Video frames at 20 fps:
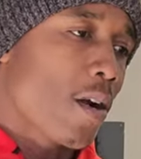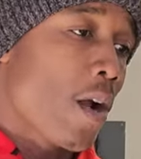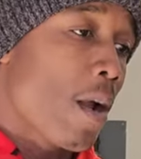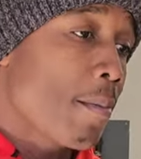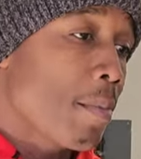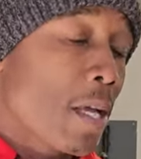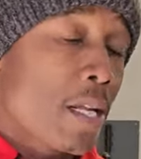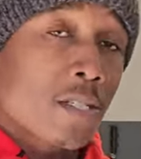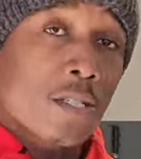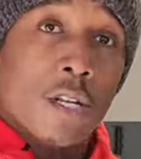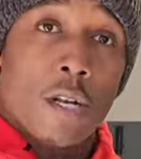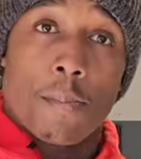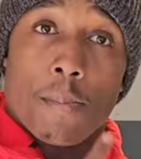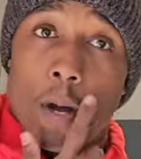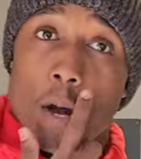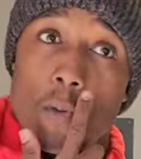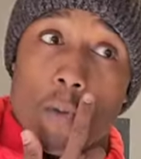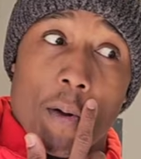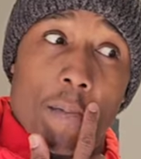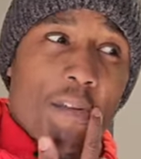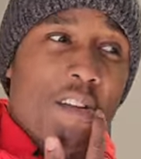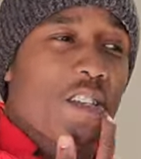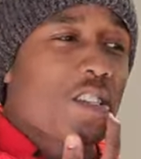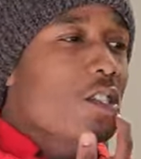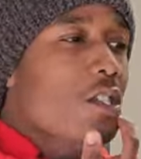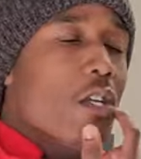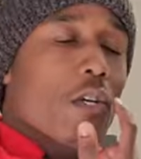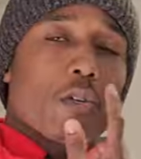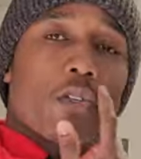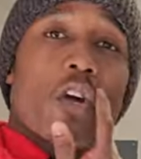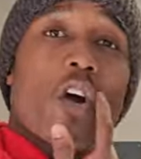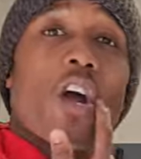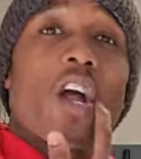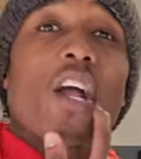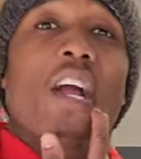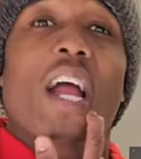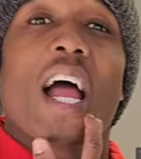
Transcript: I'm getting to the boat ramp and it's still dark.